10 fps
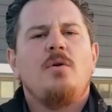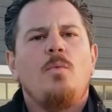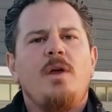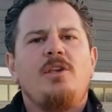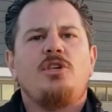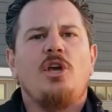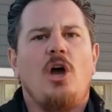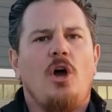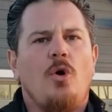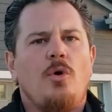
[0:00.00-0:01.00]
we
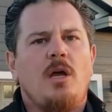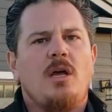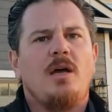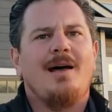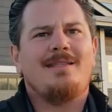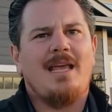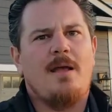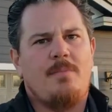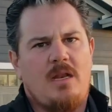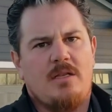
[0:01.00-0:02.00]
showed a
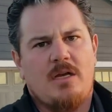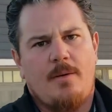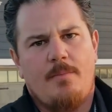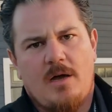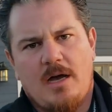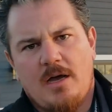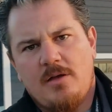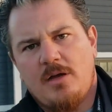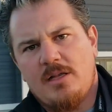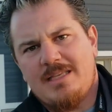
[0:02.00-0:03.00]
10 minute
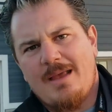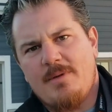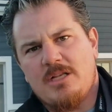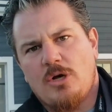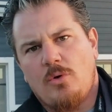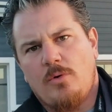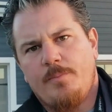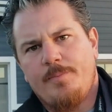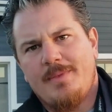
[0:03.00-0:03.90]
total,